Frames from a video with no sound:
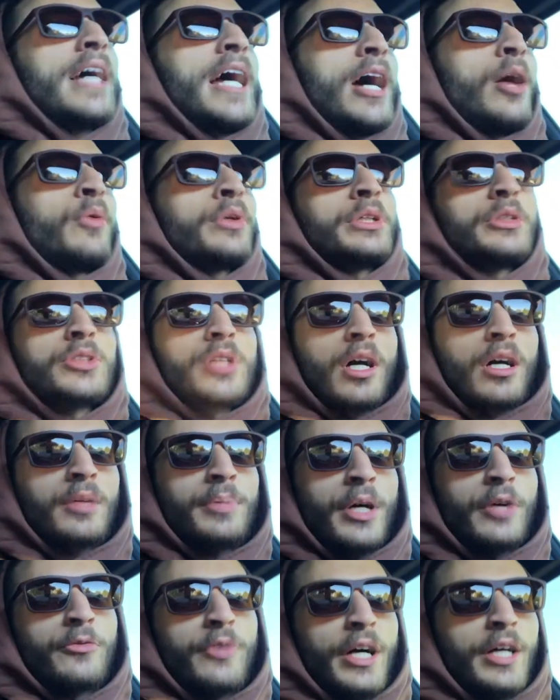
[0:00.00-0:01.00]
And when you talk
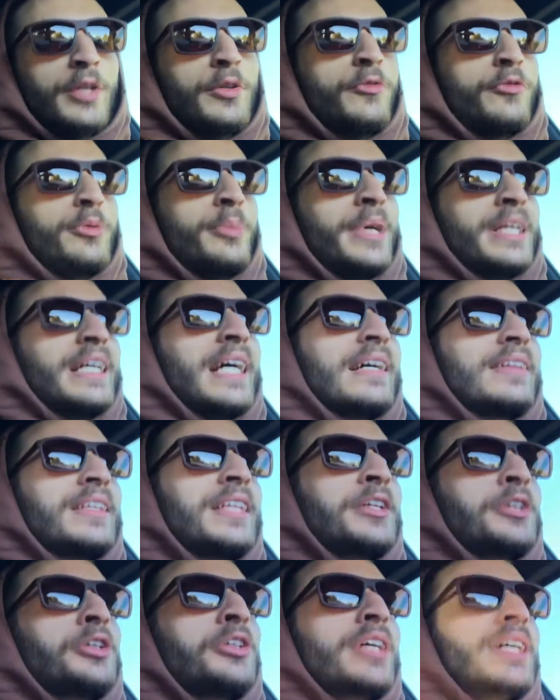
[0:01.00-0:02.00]
about value for money, I
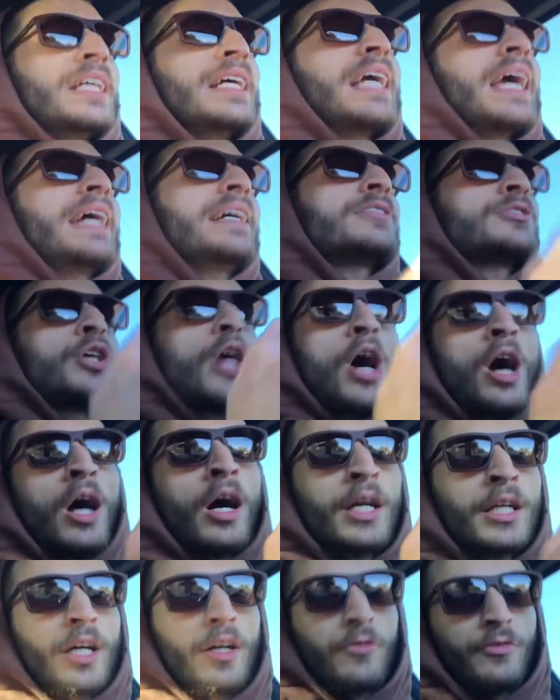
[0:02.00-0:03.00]
think you're getting a
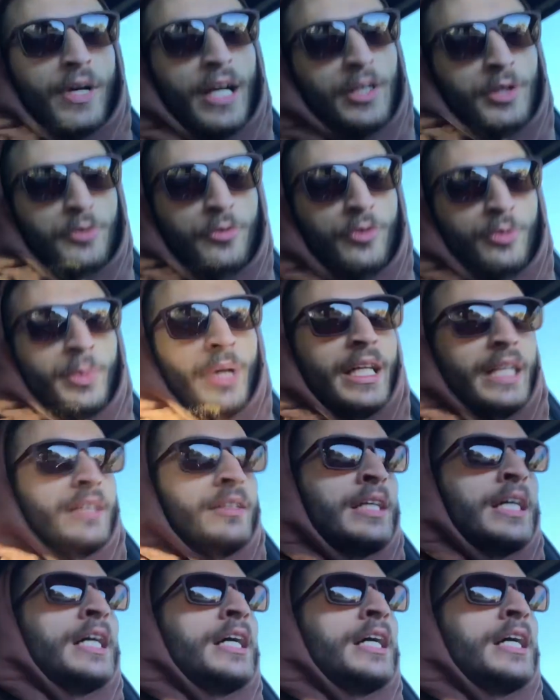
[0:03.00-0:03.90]
ton of value for money.